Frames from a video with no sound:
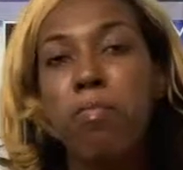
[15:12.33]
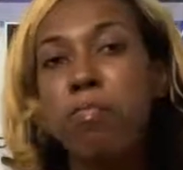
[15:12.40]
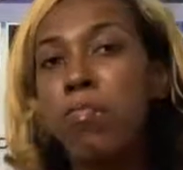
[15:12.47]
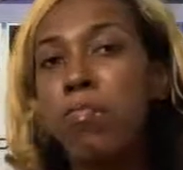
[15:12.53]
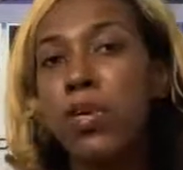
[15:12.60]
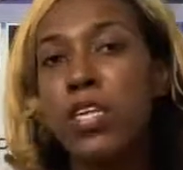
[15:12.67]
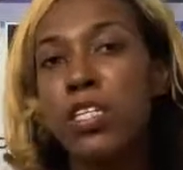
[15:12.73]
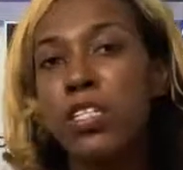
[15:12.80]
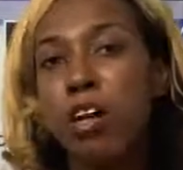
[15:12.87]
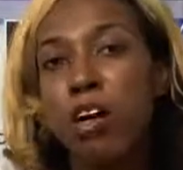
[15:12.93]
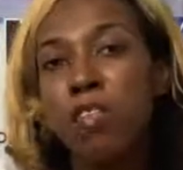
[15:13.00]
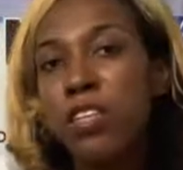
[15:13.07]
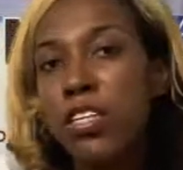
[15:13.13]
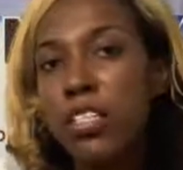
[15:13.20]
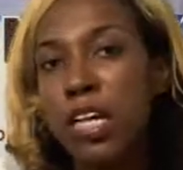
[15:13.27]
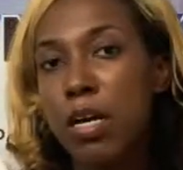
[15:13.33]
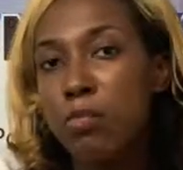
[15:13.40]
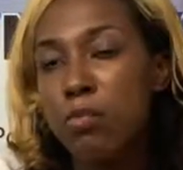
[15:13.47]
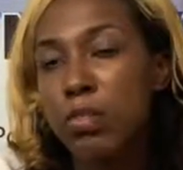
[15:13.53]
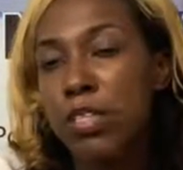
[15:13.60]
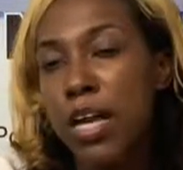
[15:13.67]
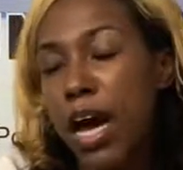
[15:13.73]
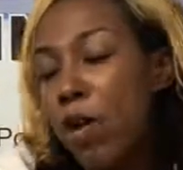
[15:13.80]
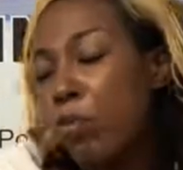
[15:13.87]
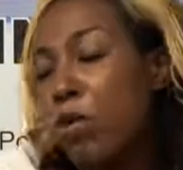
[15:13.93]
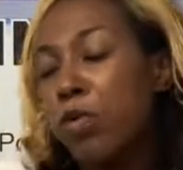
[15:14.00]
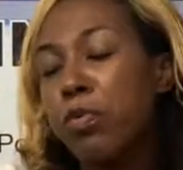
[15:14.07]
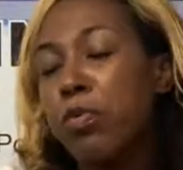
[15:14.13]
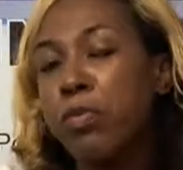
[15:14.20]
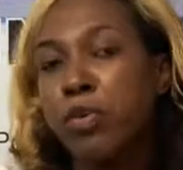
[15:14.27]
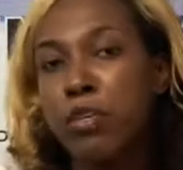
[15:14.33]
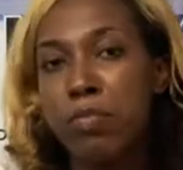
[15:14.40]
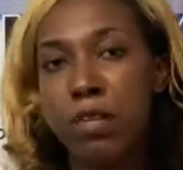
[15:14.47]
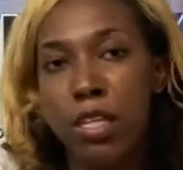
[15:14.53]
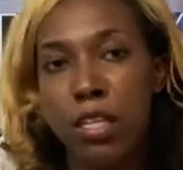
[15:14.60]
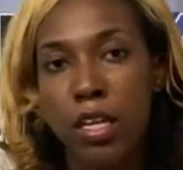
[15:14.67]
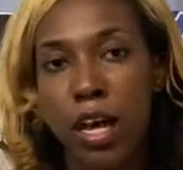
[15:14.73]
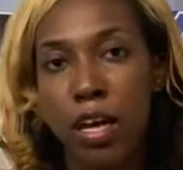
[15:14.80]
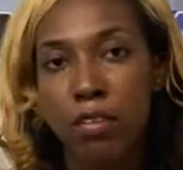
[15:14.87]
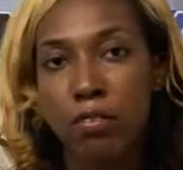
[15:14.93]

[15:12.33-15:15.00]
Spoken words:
because oftentimes we're not where we want to be in life.